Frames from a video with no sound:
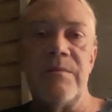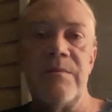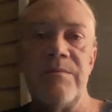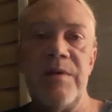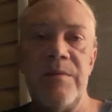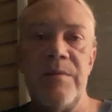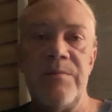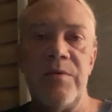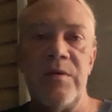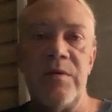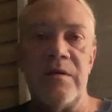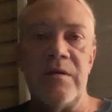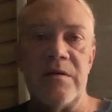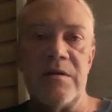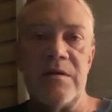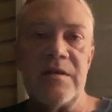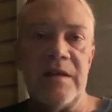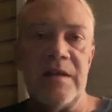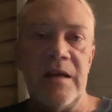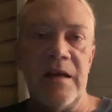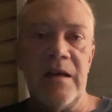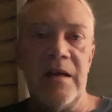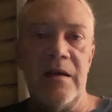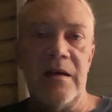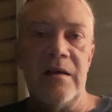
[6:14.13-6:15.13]
people
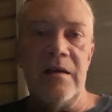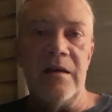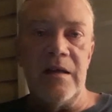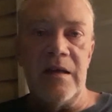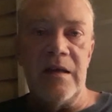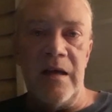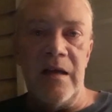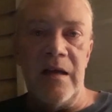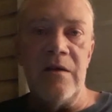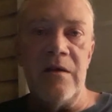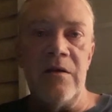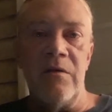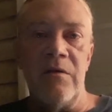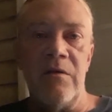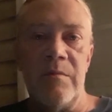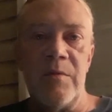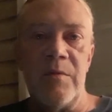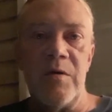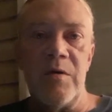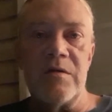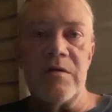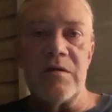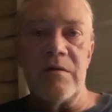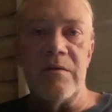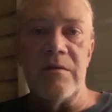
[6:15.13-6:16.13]
understand and get your
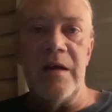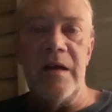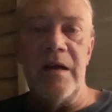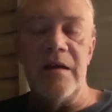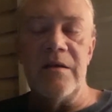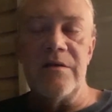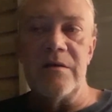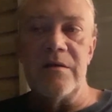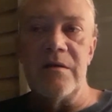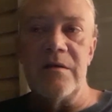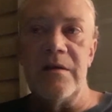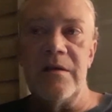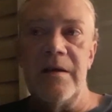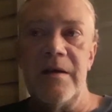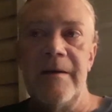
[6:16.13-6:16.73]
emotional reaction